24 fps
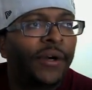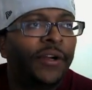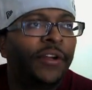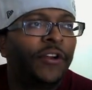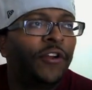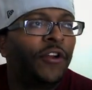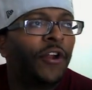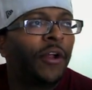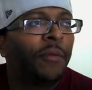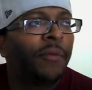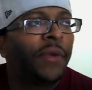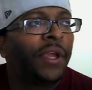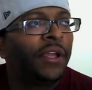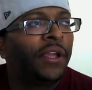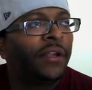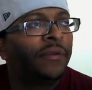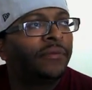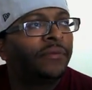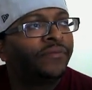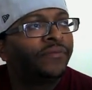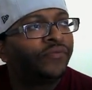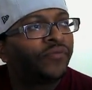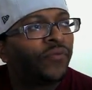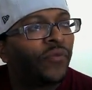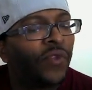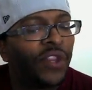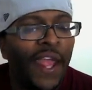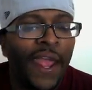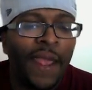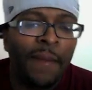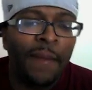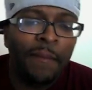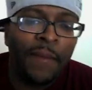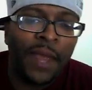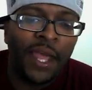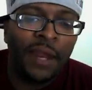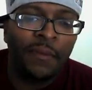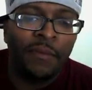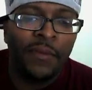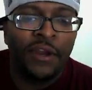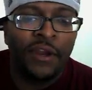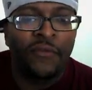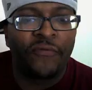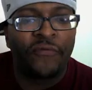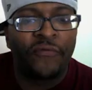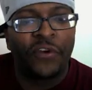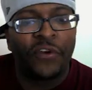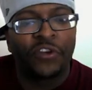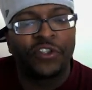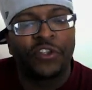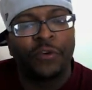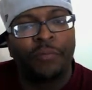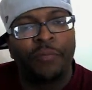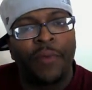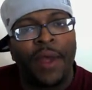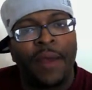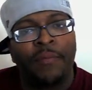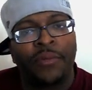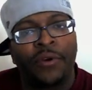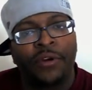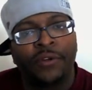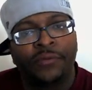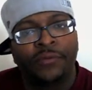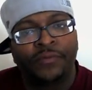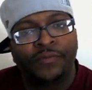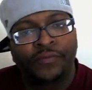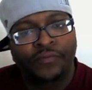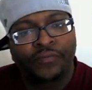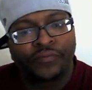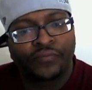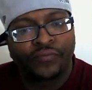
You know what I mean? They made me an official member,